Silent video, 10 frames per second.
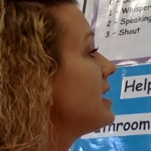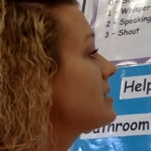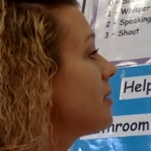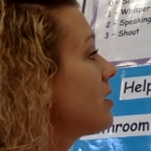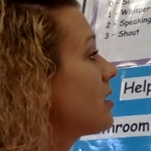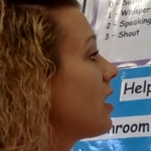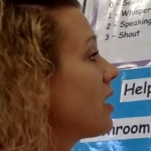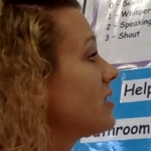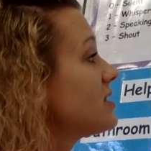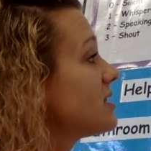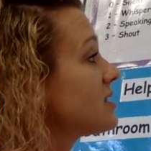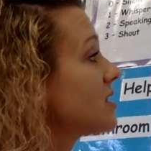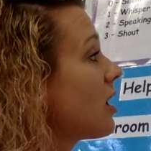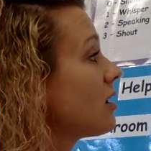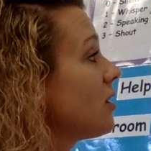how many baseball
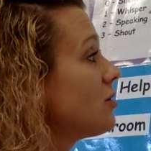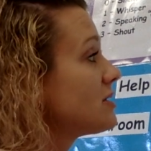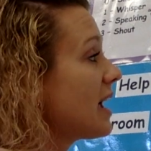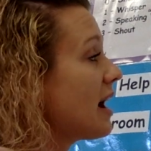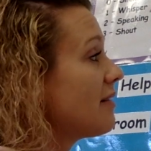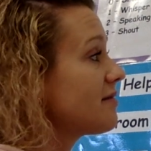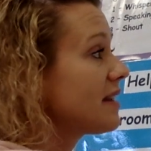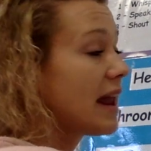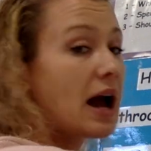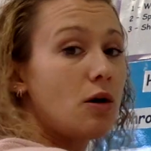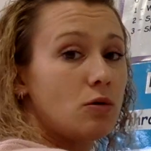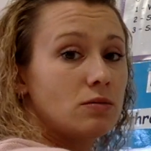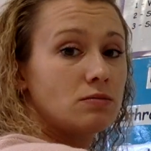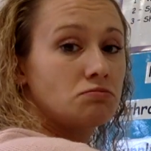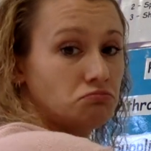cards does Carlos have
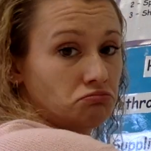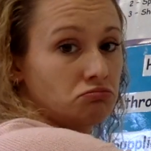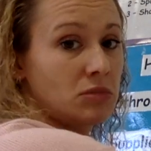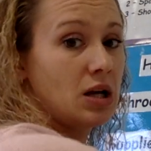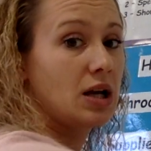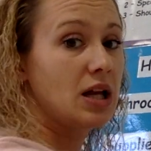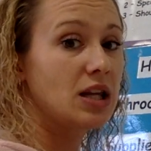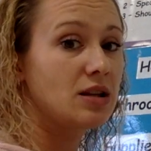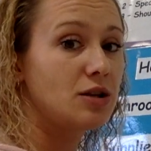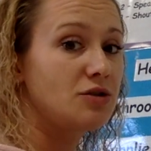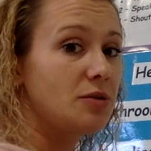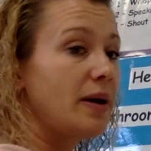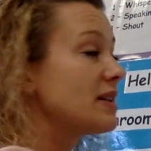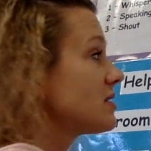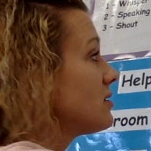now?
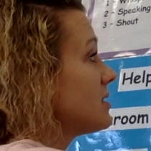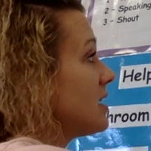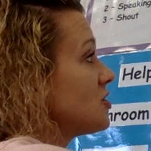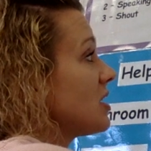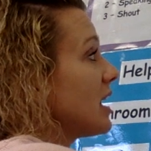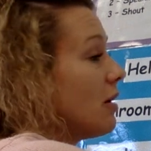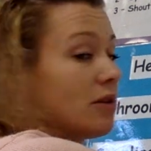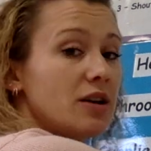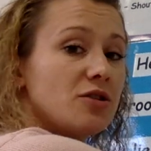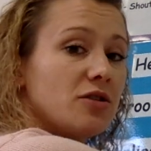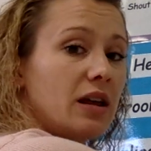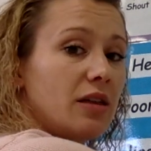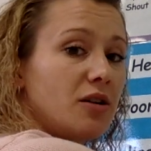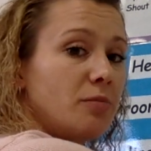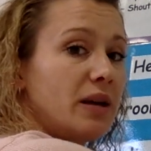Use your pencil, touch and
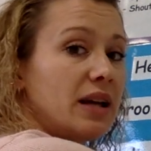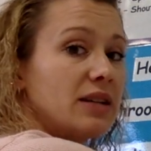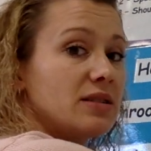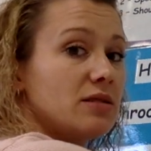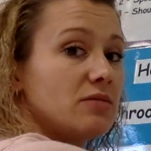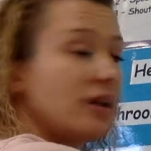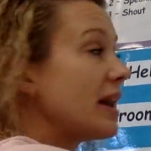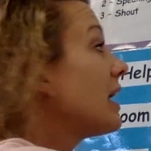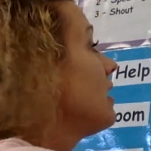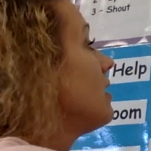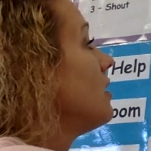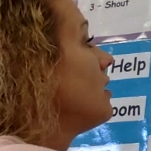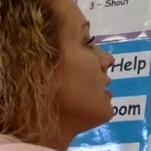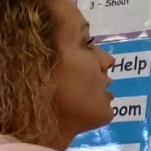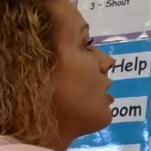count underneath your B's.
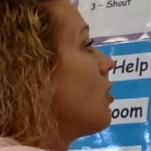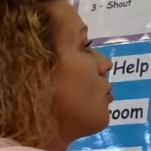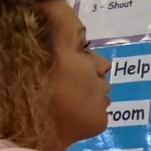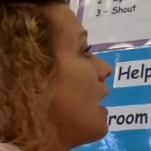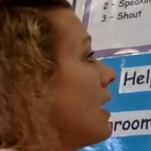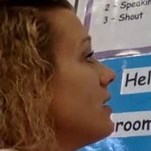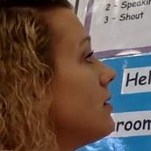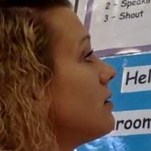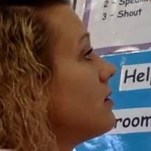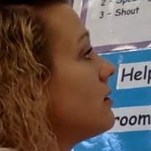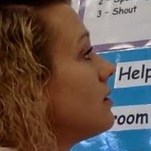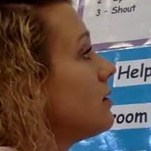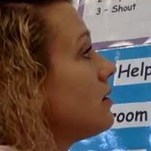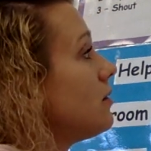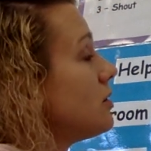Ready? Go.
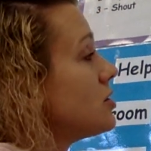1,